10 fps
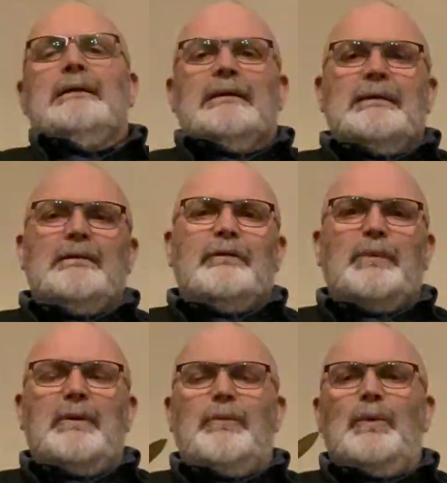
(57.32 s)
little
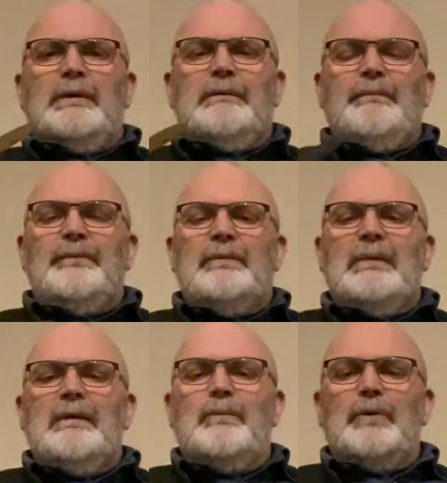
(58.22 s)
spear point,
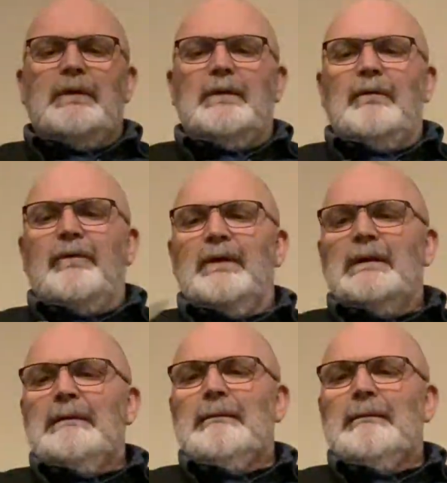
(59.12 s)
pretty little thing.